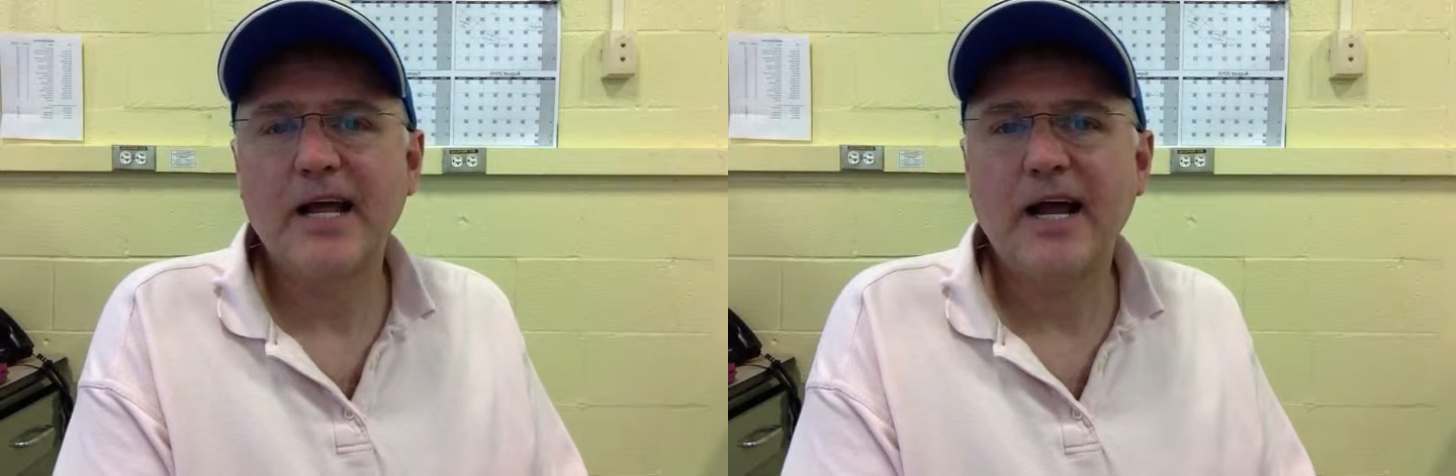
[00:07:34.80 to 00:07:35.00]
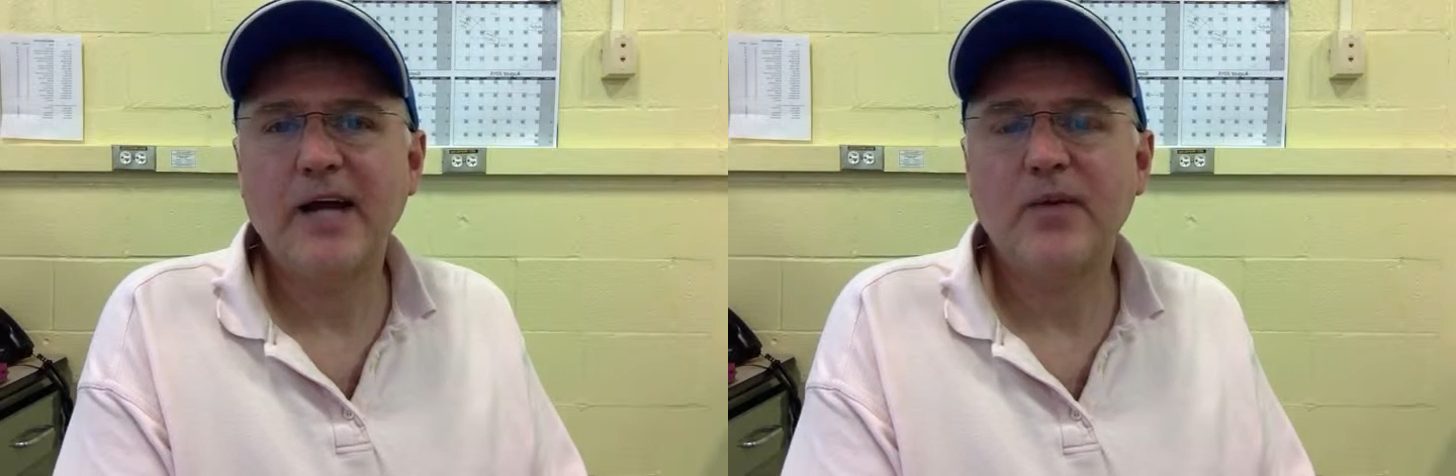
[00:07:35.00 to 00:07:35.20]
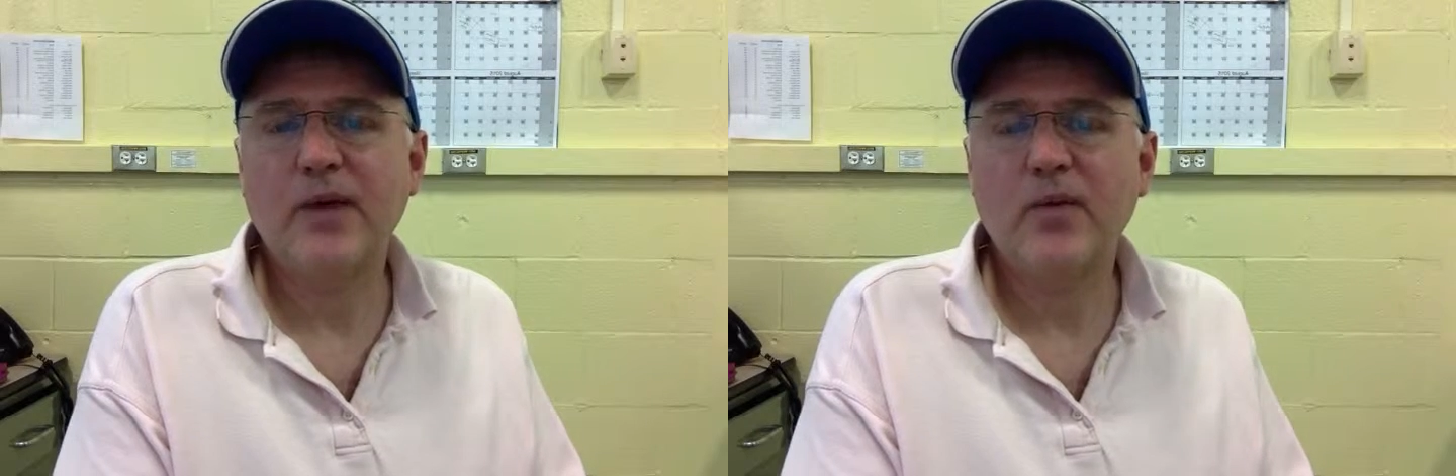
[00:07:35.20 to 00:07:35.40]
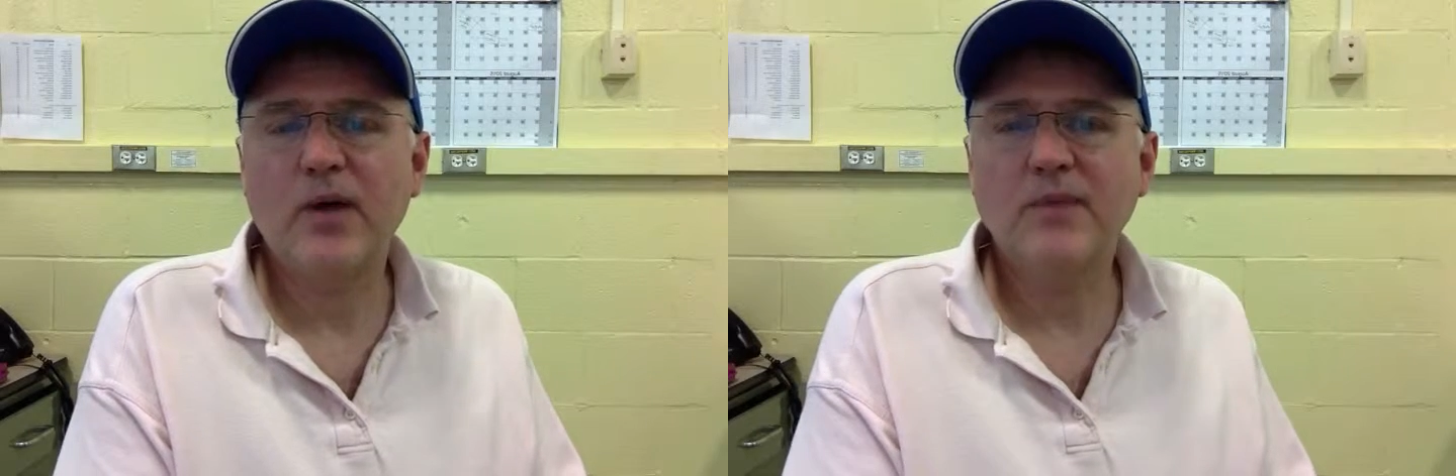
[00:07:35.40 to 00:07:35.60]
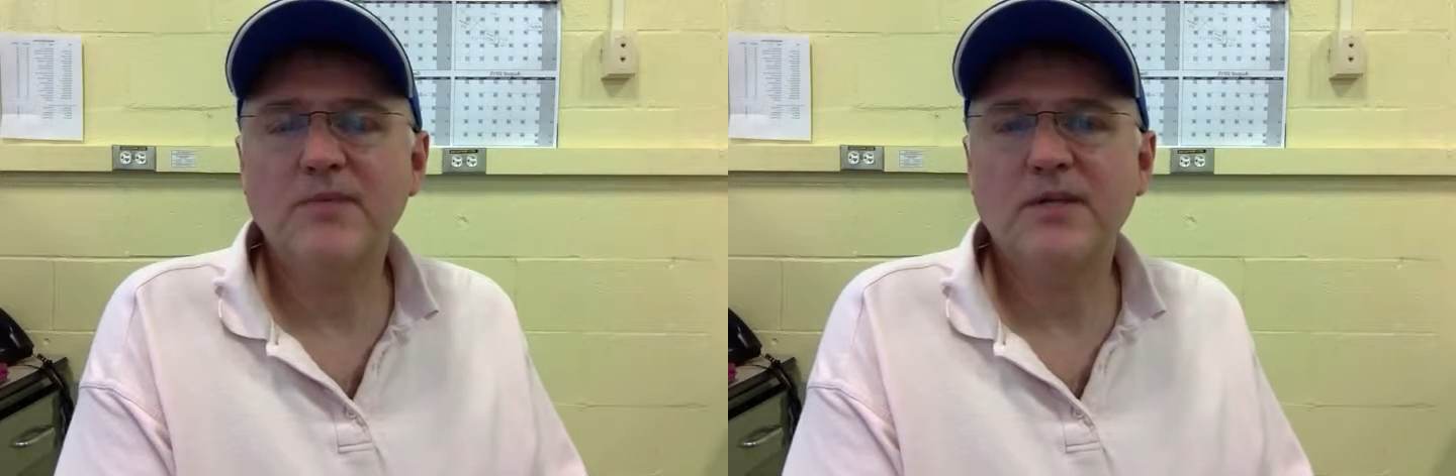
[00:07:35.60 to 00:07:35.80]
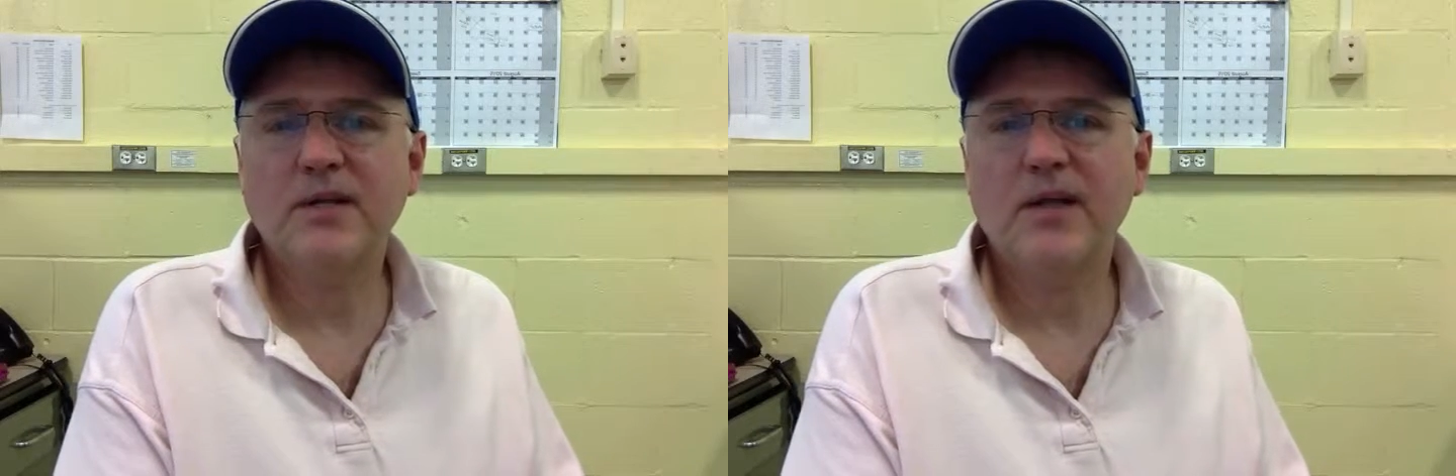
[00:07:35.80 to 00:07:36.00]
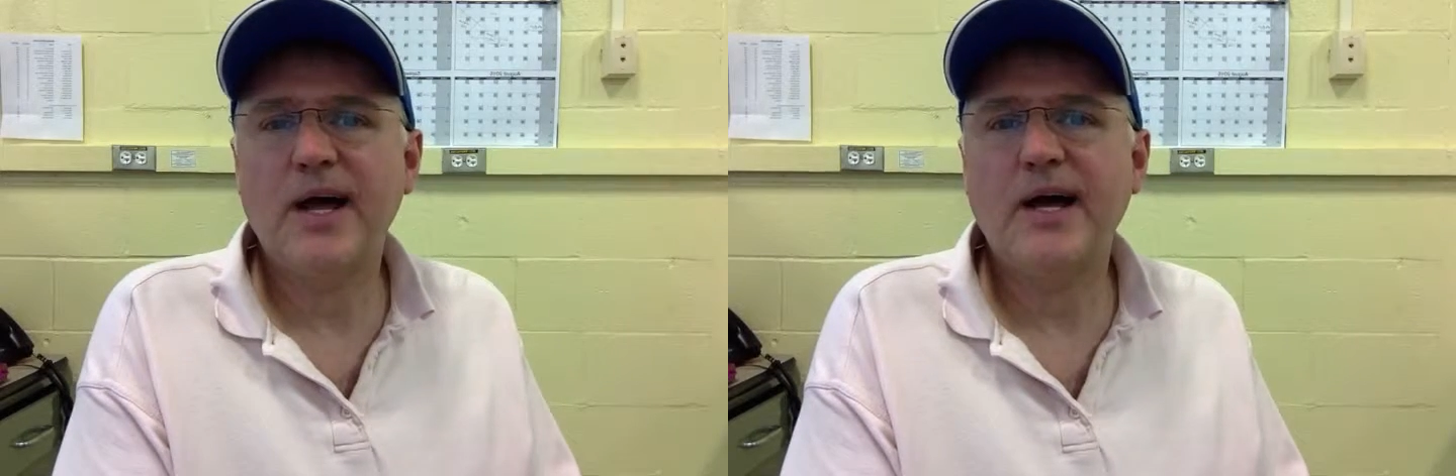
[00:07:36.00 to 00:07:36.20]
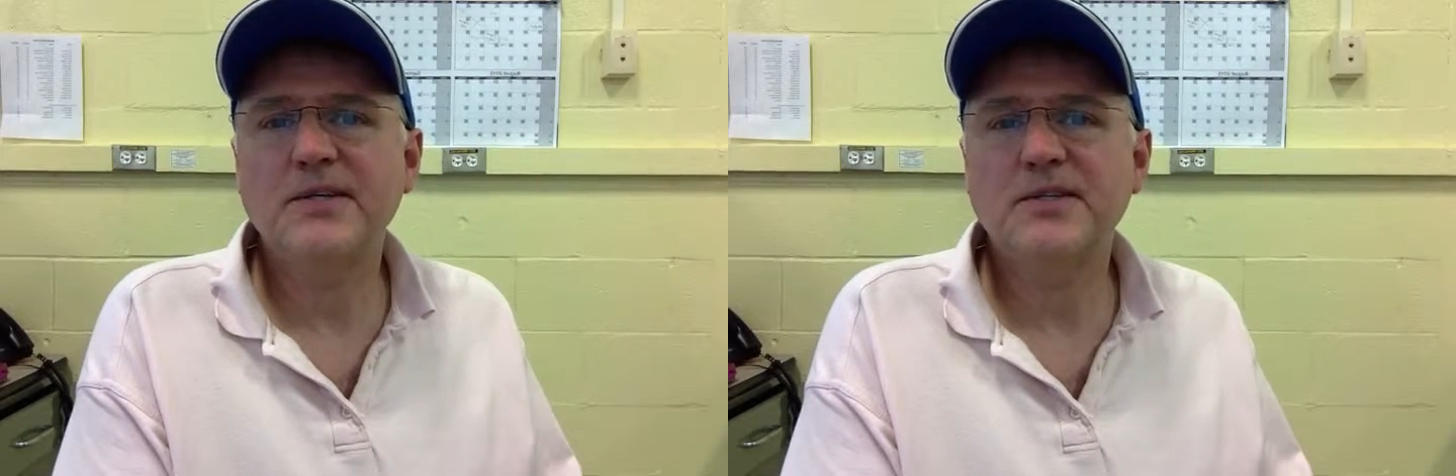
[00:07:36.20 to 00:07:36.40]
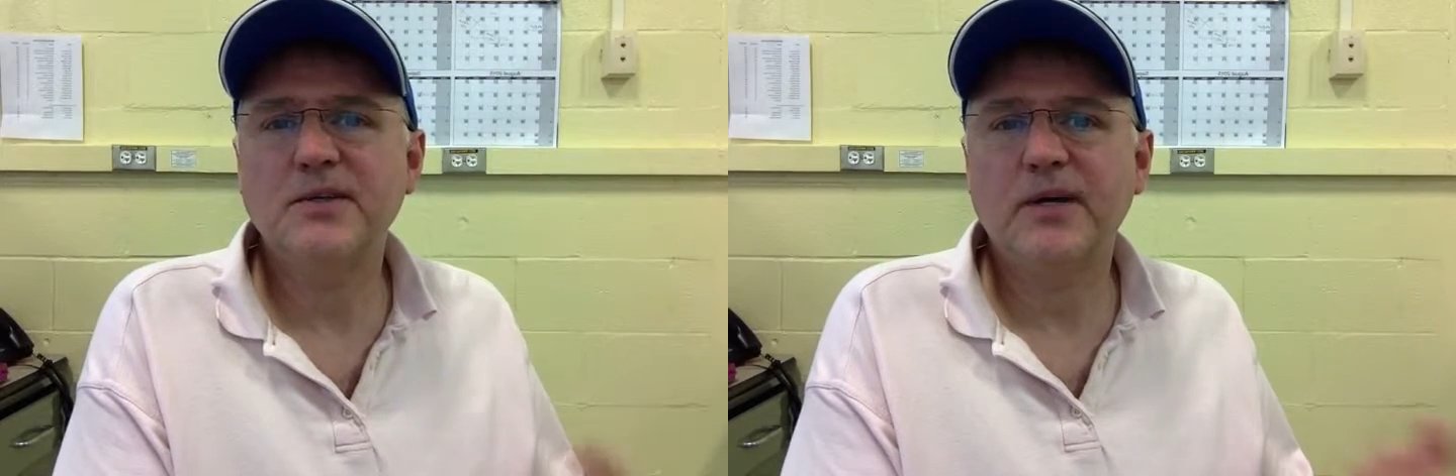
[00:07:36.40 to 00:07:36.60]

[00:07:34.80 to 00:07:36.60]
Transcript: Anyway, welcome to the class.